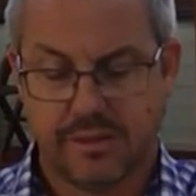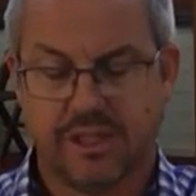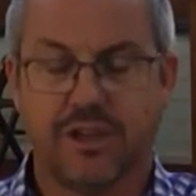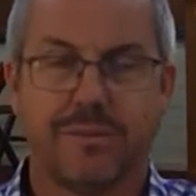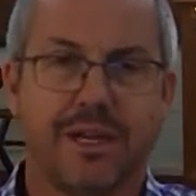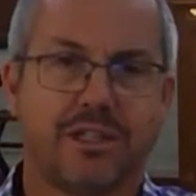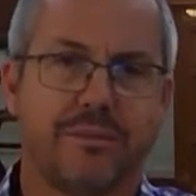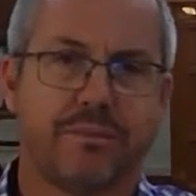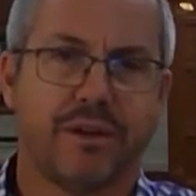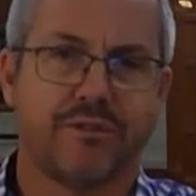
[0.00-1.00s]
Can you
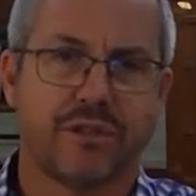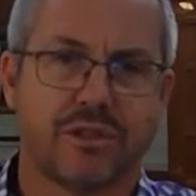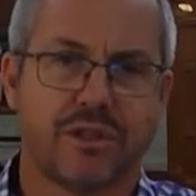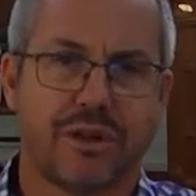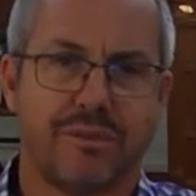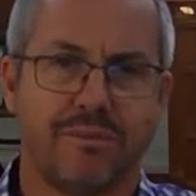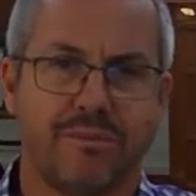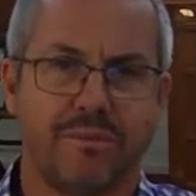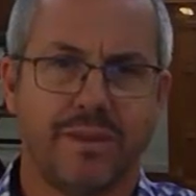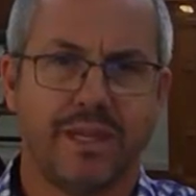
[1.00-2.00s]
imagine breakfast
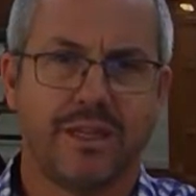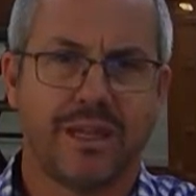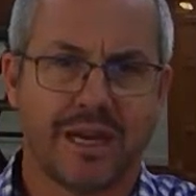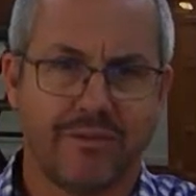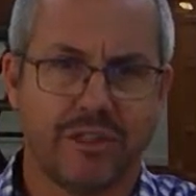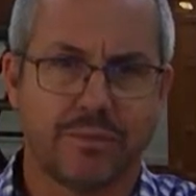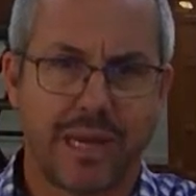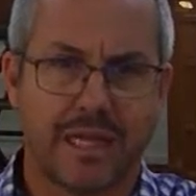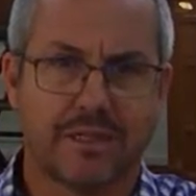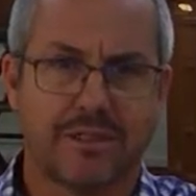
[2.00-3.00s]
time in David's
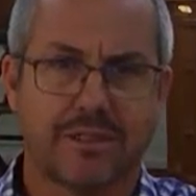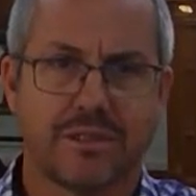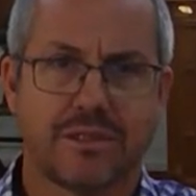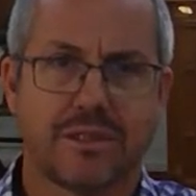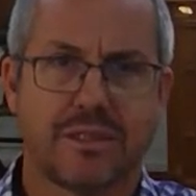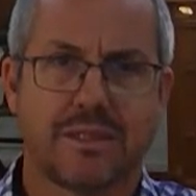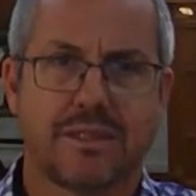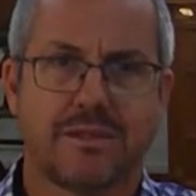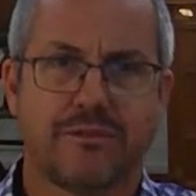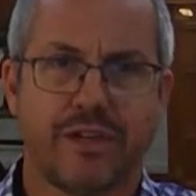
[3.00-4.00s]
palace,
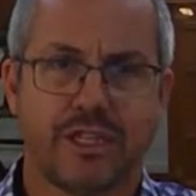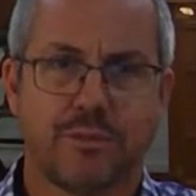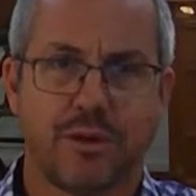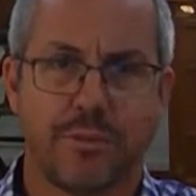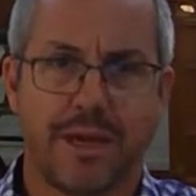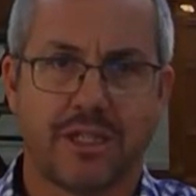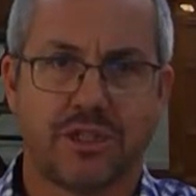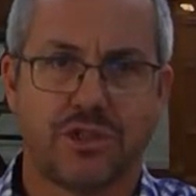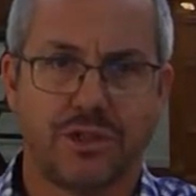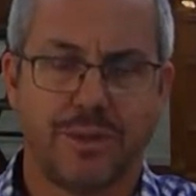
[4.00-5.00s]
faced by
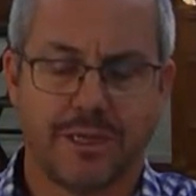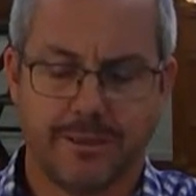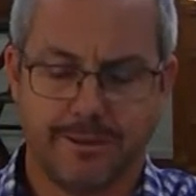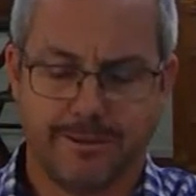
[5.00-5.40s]
Bathsheba?